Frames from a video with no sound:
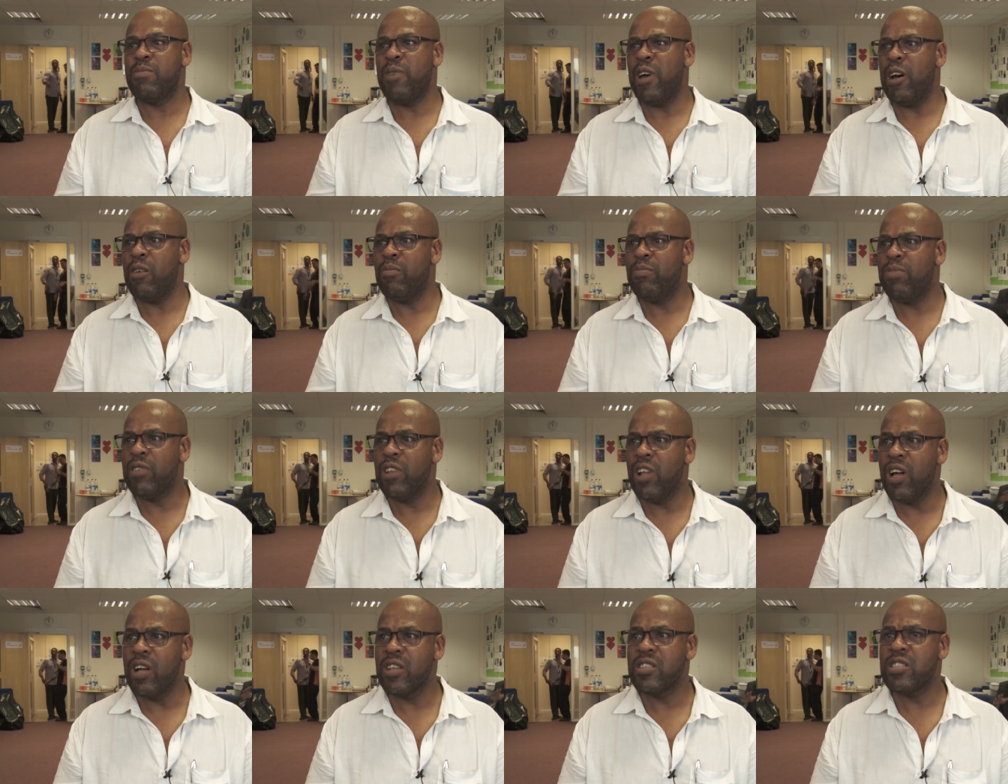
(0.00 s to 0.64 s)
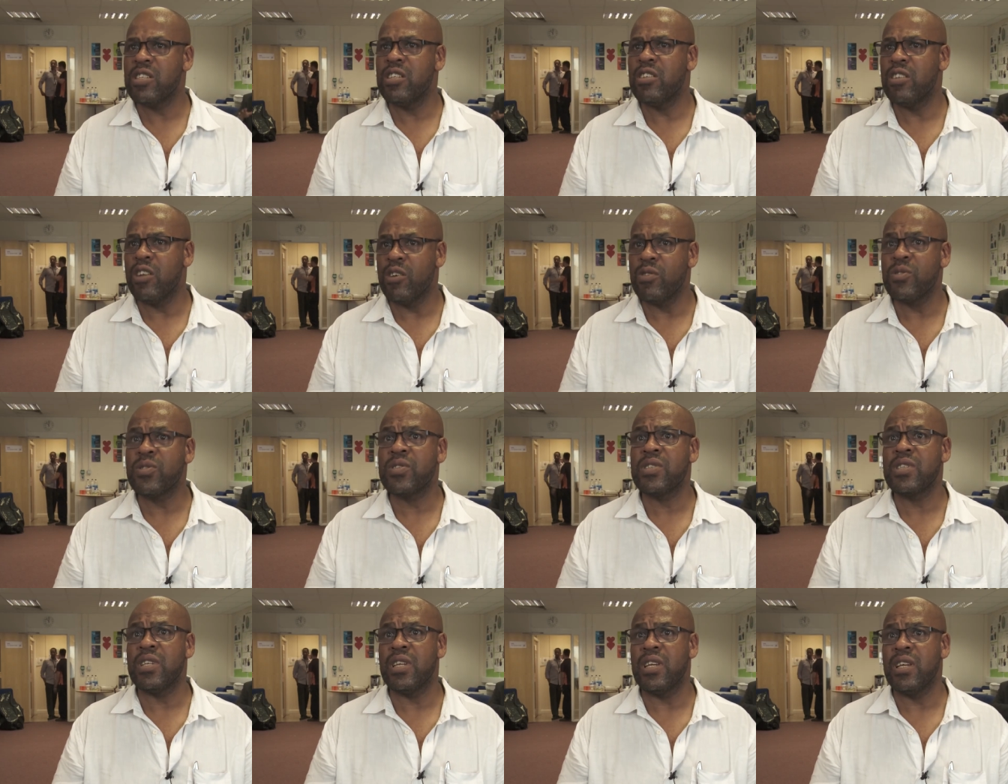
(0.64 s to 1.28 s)
about planting
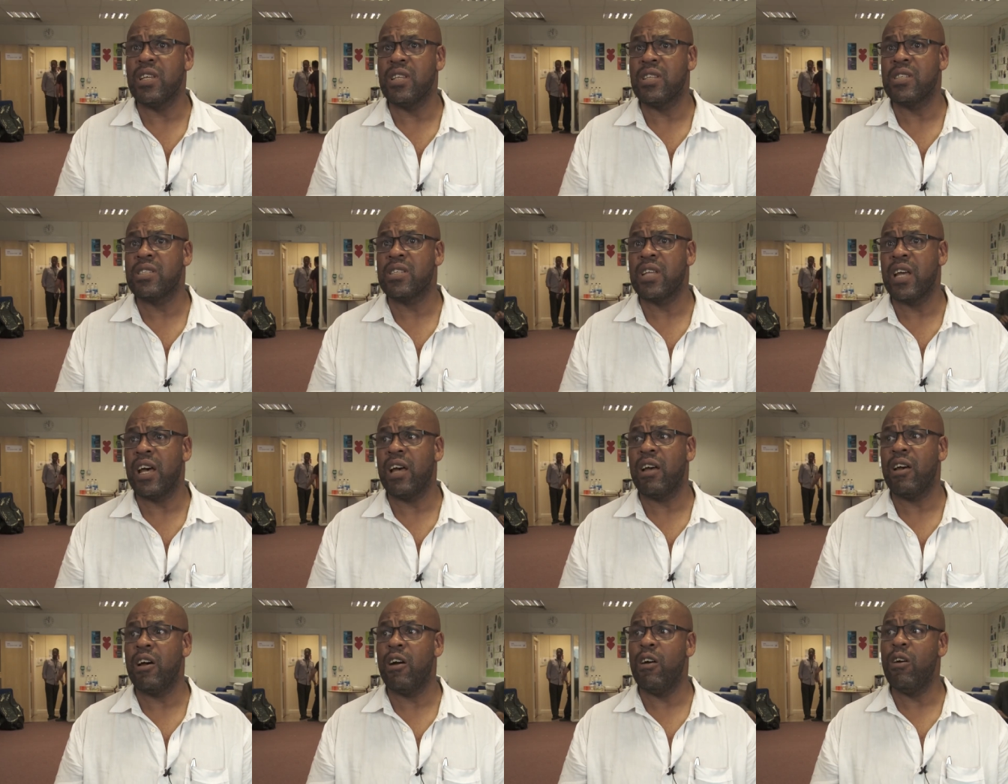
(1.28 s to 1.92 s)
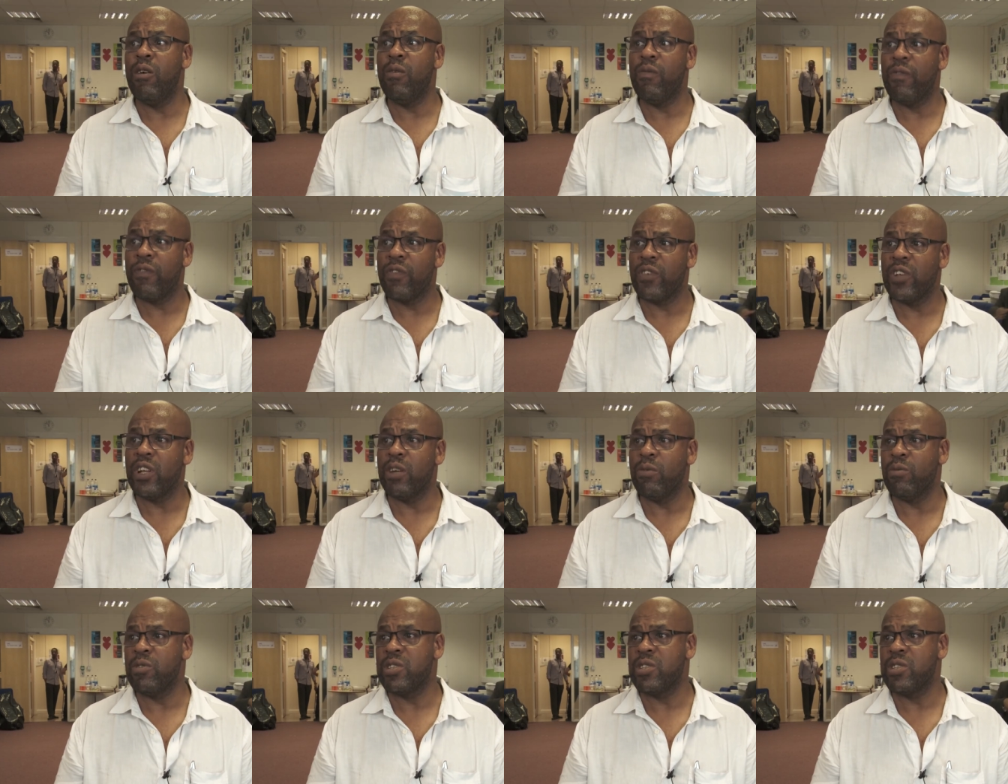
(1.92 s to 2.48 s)
those seeds that hopefully